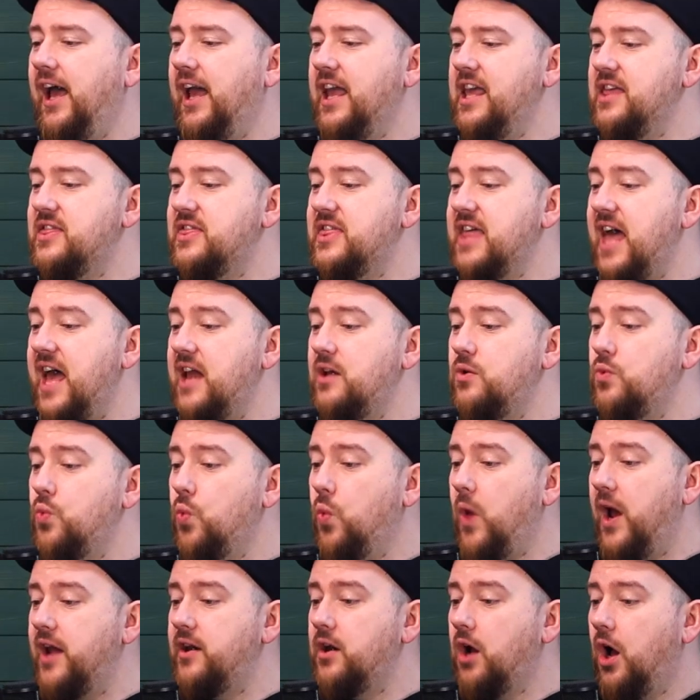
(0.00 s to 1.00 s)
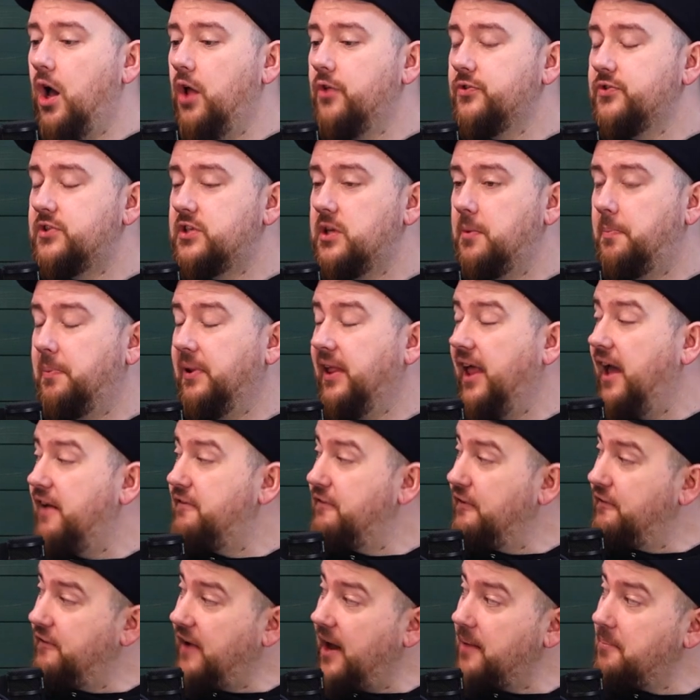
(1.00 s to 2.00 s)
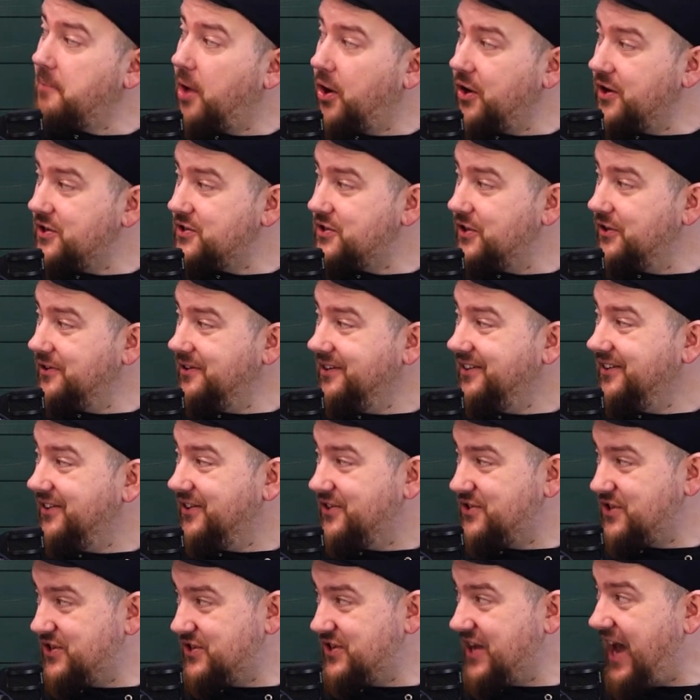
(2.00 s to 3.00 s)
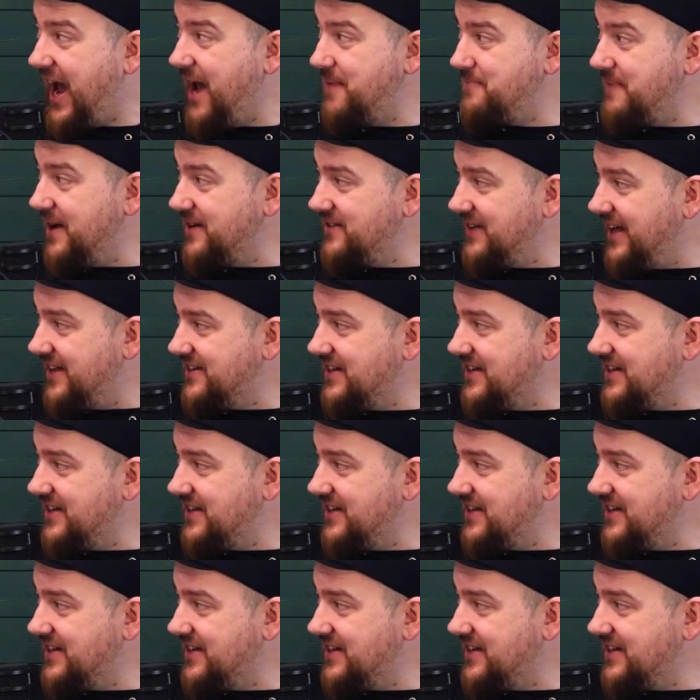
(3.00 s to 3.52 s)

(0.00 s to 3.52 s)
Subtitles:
He then went on to play for Van Morrison as a sideman.